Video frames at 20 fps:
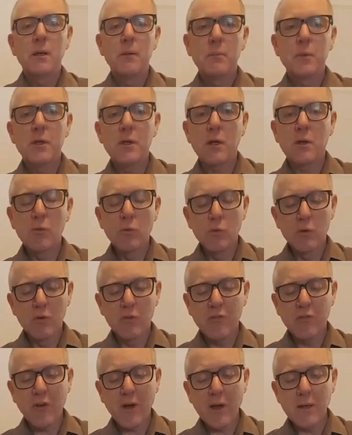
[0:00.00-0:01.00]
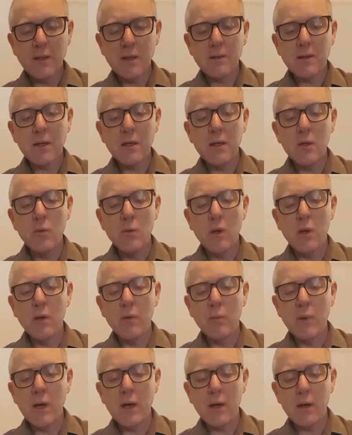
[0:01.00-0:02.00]
but I couldn't find it
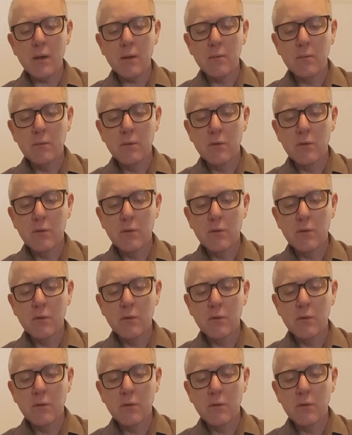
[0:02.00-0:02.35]
anywhere.